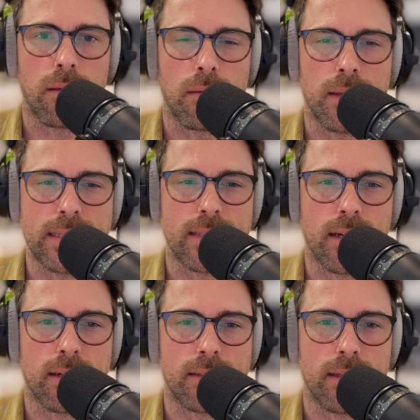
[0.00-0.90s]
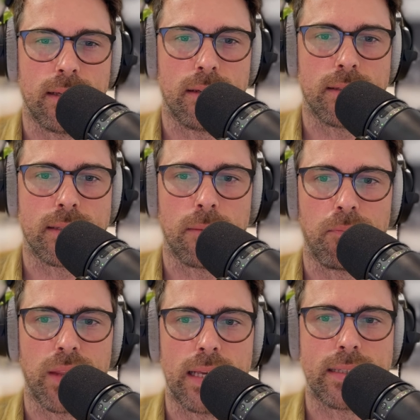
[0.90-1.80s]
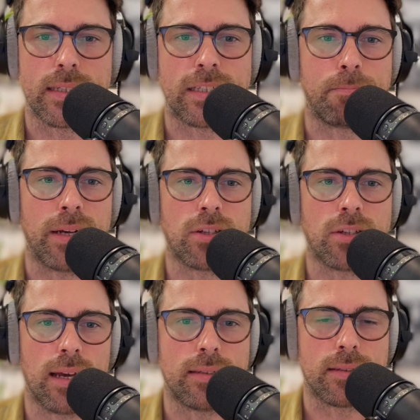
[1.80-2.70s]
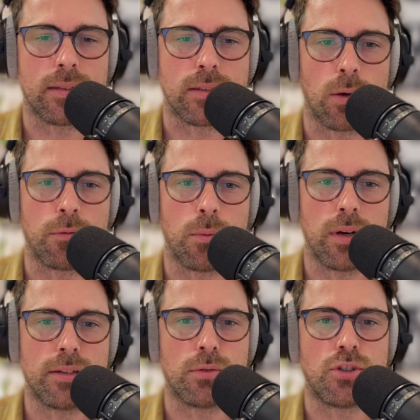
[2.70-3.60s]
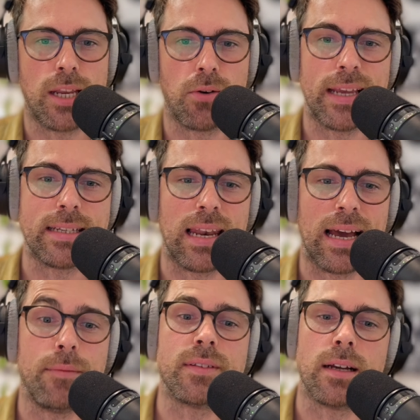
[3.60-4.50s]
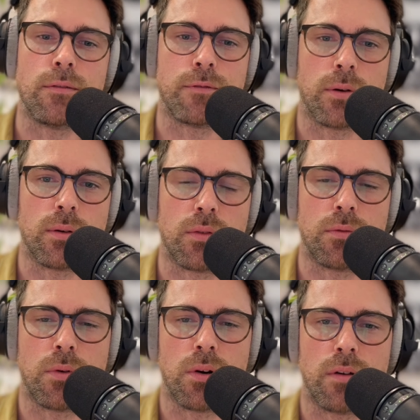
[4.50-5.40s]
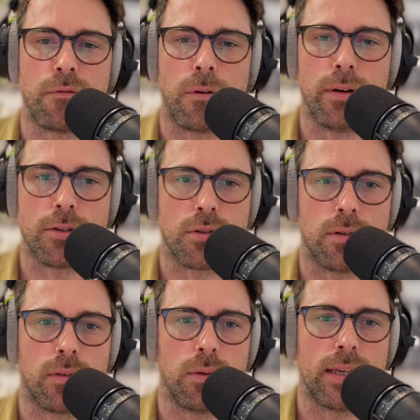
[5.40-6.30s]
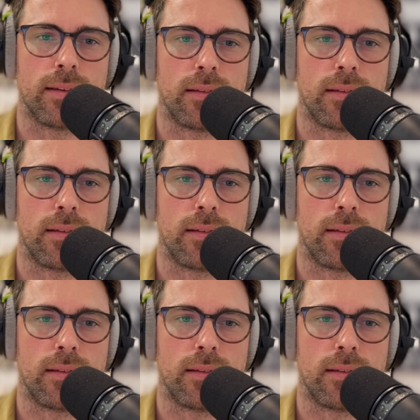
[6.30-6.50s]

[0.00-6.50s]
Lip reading: this does is it's a specialized software to generate lifestyle photos for furniture. So you can